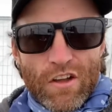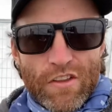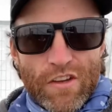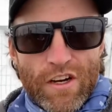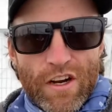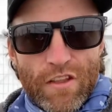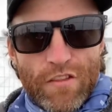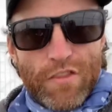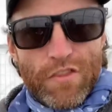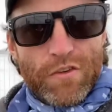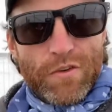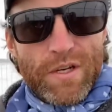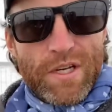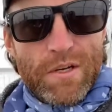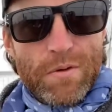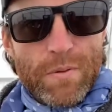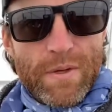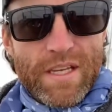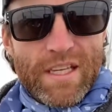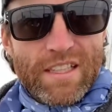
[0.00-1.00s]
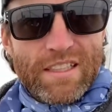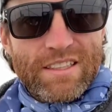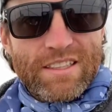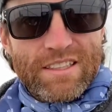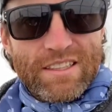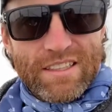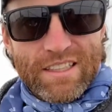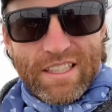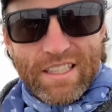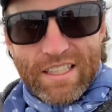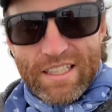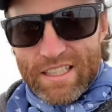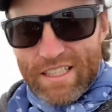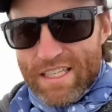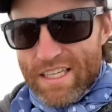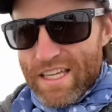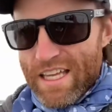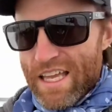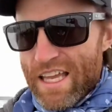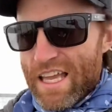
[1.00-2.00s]
they're at three weeks
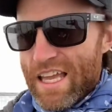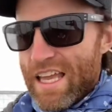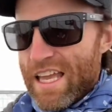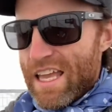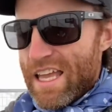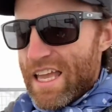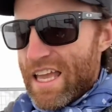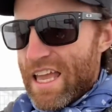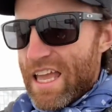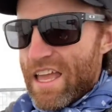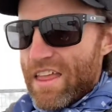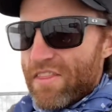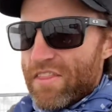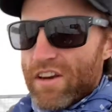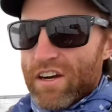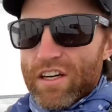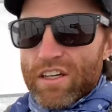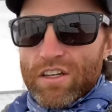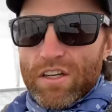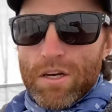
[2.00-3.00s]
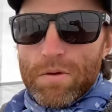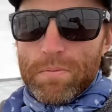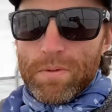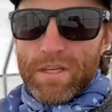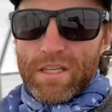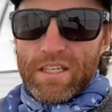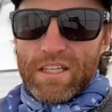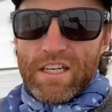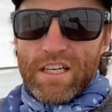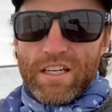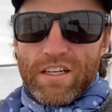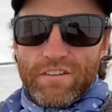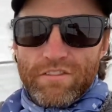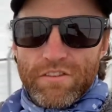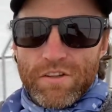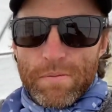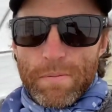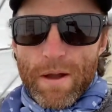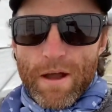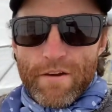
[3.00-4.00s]
and they're gonna be in here
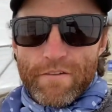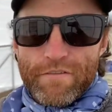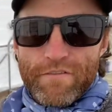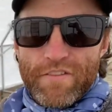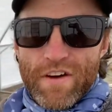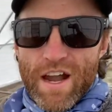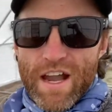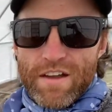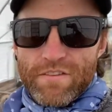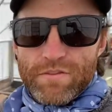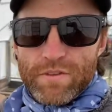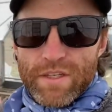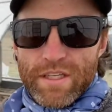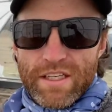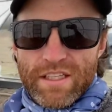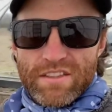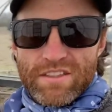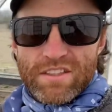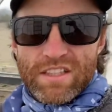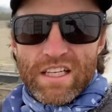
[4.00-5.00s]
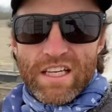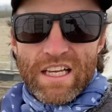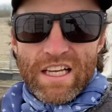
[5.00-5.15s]
for about five weeks.